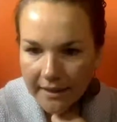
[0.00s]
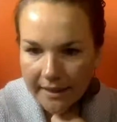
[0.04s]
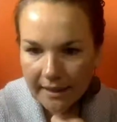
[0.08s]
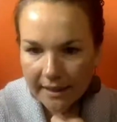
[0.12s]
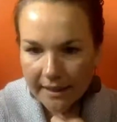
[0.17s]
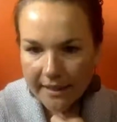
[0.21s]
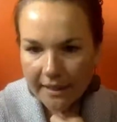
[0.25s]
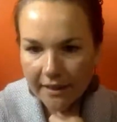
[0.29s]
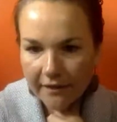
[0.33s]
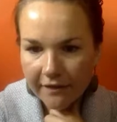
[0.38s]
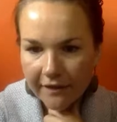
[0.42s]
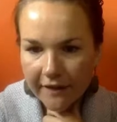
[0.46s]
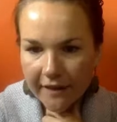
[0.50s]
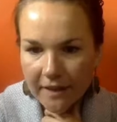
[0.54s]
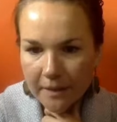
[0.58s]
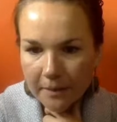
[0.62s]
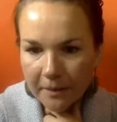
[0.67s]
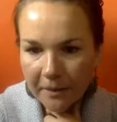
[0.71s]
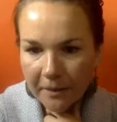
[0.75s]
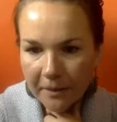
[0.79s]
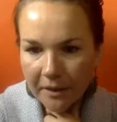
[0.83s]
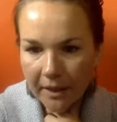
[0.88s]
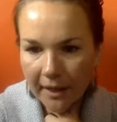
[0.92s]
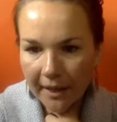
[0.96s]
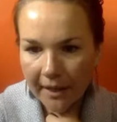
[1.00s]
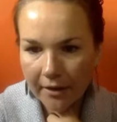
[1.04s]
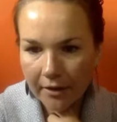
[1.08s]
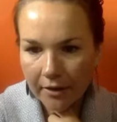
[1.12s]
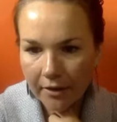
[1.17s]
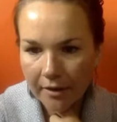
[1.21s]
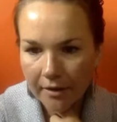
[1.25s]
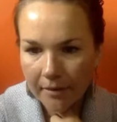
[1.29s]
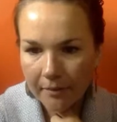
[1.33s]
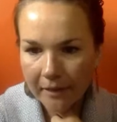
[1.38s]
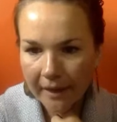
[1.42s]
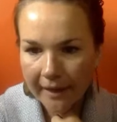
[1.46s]
Does the Facebook
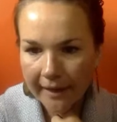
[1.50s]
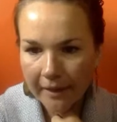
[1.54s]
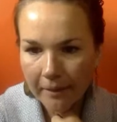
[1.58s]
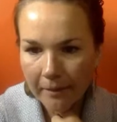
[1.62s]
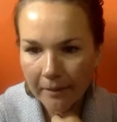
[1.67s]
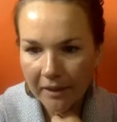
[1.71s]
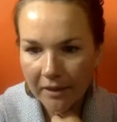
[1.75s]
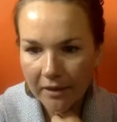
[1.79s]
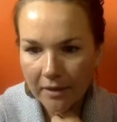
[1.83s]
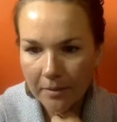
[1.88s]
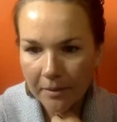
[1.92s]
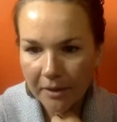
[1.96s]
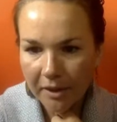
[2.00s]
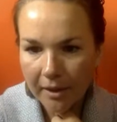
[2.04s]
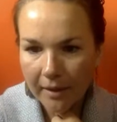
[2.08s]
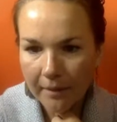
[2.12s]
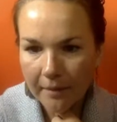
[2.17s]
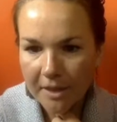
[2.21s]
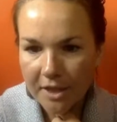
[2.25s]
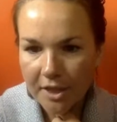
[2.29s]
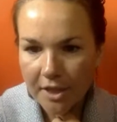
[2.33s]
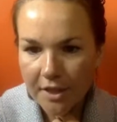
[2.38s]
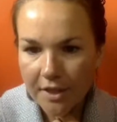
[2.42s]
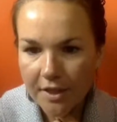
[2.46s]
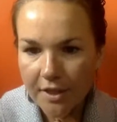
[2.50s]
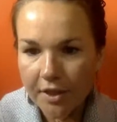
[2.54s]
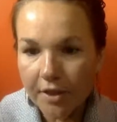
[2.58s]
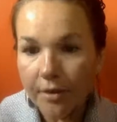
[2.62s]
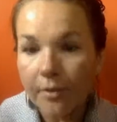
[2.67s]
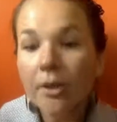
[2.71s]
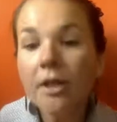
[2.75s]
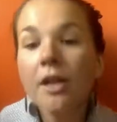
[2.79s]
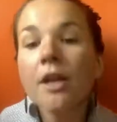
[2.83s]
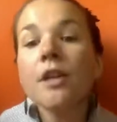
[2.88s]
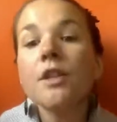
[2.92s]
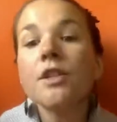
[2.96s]
algorithm like multiple images
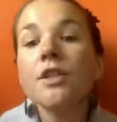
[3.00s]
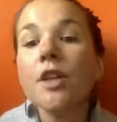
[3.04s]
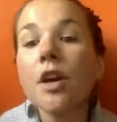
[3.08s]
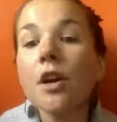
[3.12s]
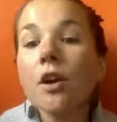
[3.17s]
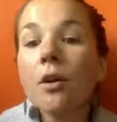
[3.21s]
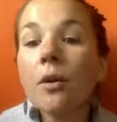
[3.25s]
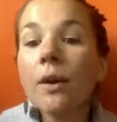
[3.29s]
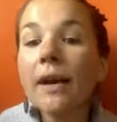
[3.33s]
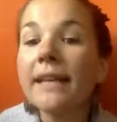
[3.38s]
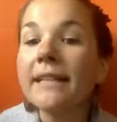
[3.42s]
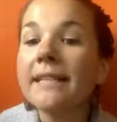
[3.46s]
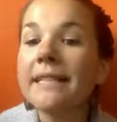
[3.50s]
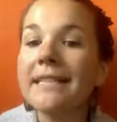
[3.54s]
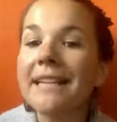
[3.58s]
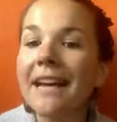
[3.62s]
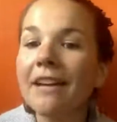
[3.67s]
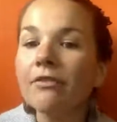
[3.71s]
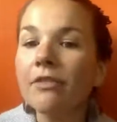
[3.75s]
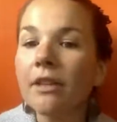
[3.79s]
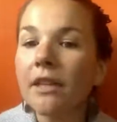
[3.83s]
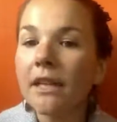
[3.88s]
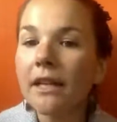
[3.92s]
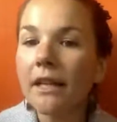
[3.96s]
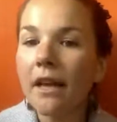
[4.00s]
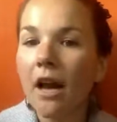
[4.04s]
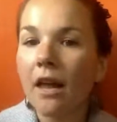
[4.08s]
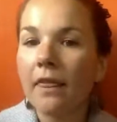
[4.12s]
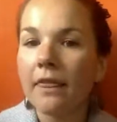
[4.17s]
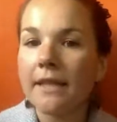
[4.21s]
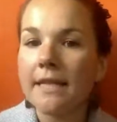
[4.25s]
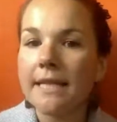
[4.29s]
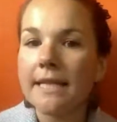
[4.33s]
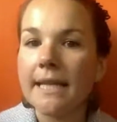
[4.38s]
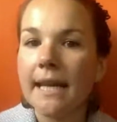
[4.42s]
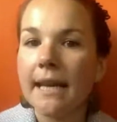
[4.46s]
too? So it's definitely not
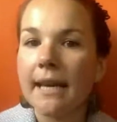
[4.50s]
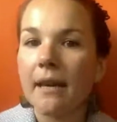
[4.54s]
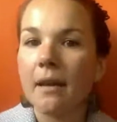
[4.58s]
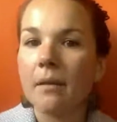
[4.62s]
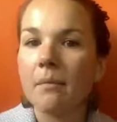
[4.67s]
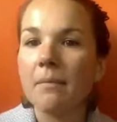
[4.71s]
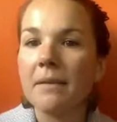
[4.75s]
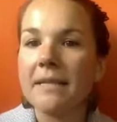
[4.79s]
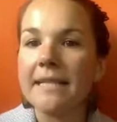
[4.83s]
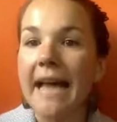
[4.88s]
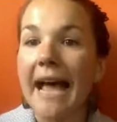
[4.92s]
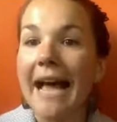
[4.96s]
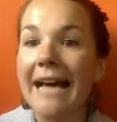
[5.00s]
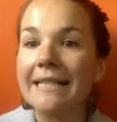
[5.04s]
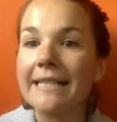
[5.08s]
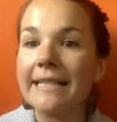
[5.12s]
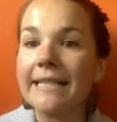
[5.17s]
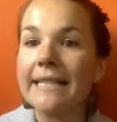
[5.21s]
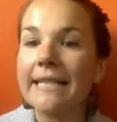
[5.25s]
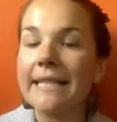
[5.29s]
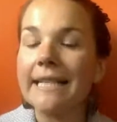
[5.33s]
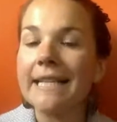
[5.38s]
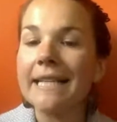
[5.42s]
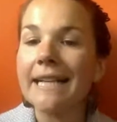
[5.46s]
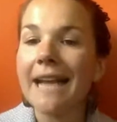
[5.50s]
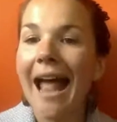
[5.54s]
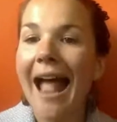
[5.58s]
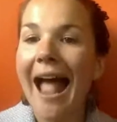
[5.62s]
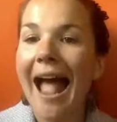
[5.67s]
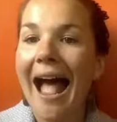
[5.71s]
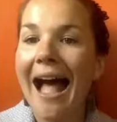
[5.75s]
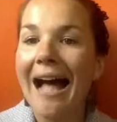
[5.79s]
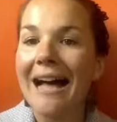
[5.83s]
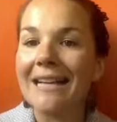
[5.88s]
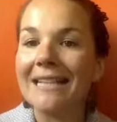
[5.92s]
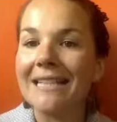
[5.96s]
the same testing
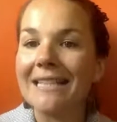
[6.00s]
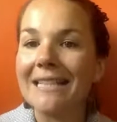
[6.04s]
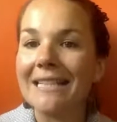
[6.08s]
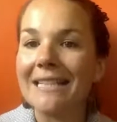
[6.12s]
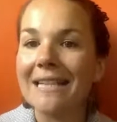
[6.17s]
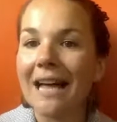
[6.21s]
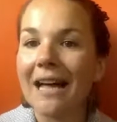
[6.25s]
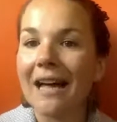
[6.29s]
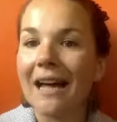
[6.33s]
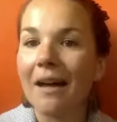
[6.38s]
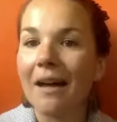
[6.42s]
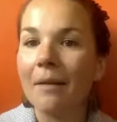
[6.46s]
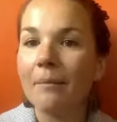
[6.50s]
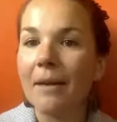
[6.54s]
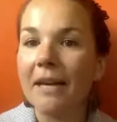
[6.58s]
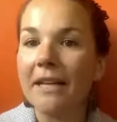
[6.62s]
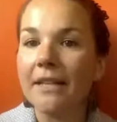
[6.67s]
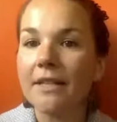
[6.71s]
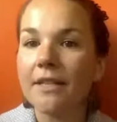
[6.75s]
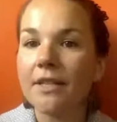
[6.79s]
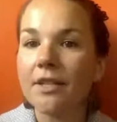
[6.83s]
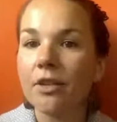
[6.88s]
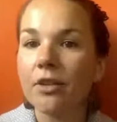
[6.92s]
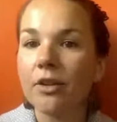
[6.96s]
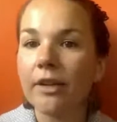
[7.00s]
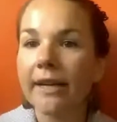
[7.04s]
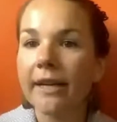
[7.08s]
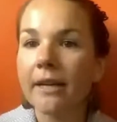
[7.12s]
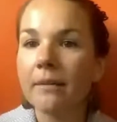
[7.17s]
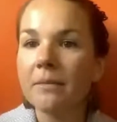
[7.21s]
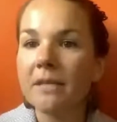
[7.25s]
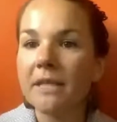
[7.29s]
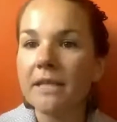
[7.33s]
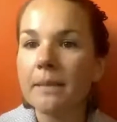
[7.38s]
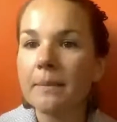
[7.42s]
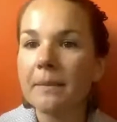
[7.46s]
as
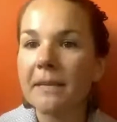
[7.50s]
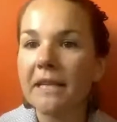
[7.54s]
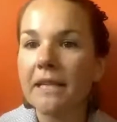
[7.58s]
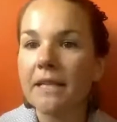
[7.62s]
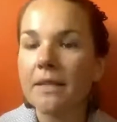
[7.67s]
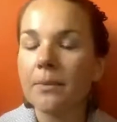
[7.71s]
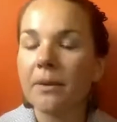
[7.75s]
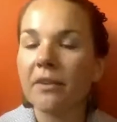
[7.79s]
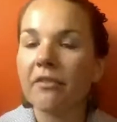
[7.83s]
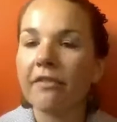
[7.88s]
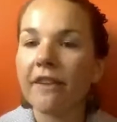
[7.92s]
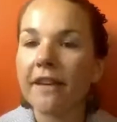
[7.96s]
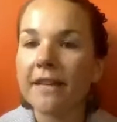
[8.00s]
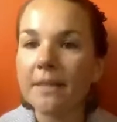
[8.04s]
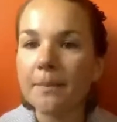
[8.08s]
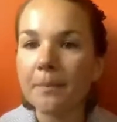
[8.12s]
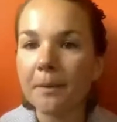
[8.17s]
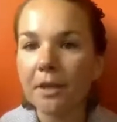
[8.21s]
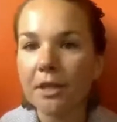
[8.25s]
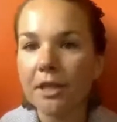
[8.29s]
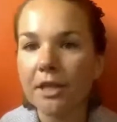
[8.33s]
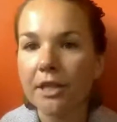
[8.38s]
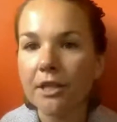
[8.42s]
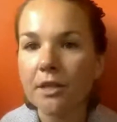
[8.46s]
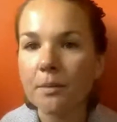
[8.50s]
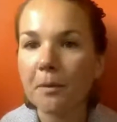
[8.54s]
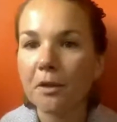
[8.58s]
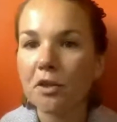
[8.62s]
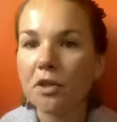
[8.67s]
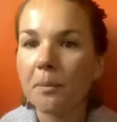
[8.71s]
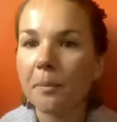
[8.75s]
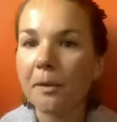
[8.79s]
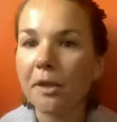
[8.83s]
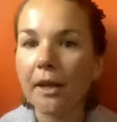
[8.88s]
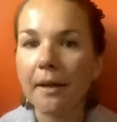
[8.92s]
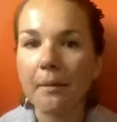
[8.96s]
Instagram, just because when Facebook shares
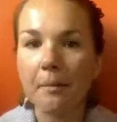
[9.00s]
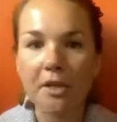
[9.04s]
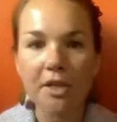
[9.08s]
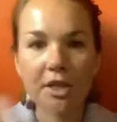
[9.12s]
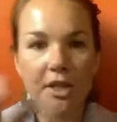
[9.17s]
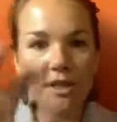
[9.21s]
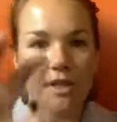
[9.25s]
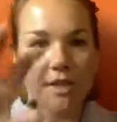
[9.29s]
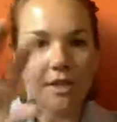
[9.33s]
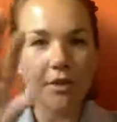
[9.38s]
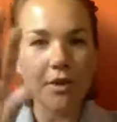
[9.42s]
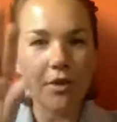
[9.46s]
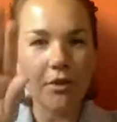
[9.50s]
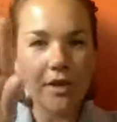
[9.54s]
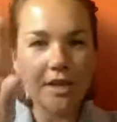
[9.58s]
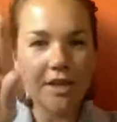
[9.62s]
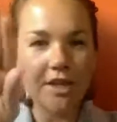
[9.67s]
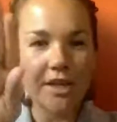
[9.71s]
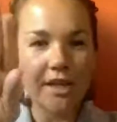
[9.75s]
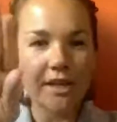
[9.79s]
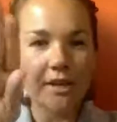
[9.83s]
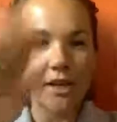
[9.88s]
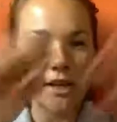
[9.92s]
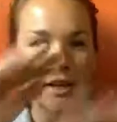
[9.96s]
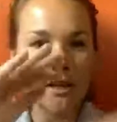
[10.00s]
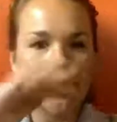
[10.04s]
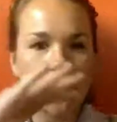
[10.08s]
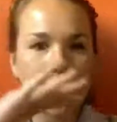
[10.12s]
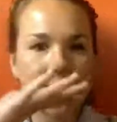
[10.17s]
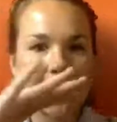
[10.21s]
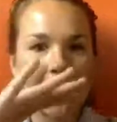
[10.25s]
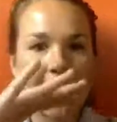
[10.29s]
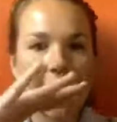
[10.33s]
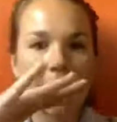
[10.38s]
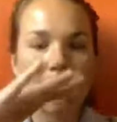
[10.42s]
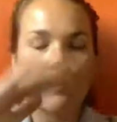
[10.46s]
multiple images, you know, they share it like
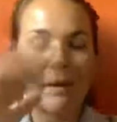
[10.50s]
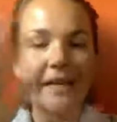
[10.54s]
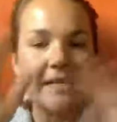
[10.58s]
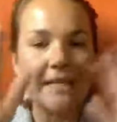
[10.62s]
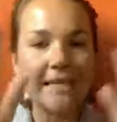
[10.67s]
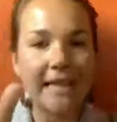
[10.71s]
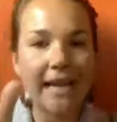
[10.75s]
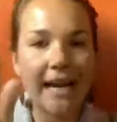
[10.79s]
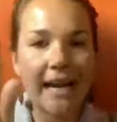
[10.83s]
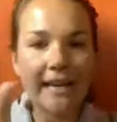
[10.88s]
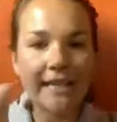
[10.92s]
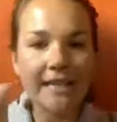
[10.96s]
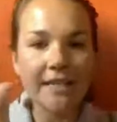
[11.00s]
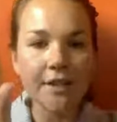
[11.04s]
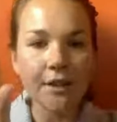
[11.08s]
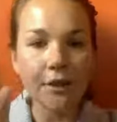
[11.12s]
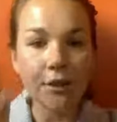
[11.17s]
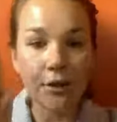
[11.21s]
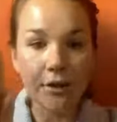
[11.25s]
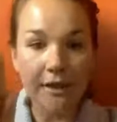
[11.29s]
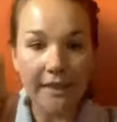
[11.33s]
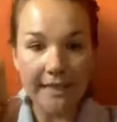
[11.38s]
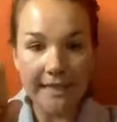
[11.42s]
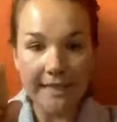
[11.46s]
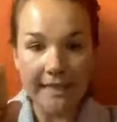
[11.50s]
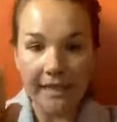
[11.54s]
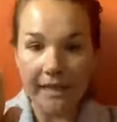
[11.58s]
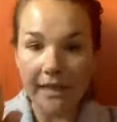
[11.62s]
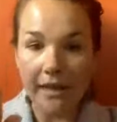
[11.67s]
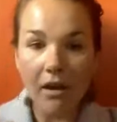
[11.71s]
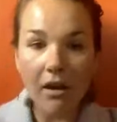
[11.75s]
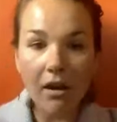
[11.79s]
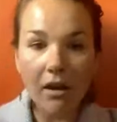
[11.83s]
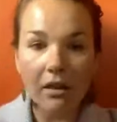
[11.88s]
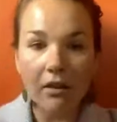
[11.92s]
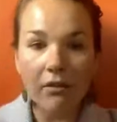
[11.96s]
side by side so you can see
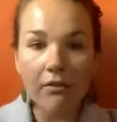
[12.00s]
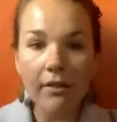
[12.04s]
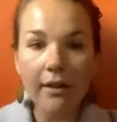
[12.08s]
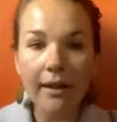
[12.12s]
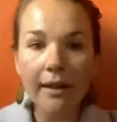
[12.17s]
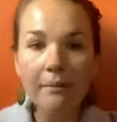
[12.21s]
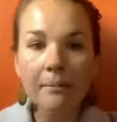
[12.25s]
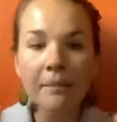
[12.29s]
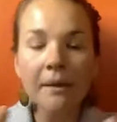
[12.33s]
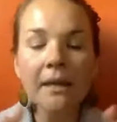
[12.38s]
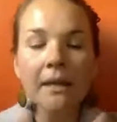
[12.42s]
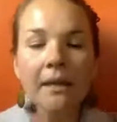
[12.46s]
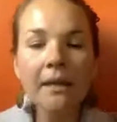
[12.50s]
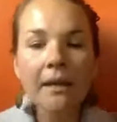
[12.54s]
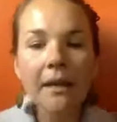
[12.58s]
all of them.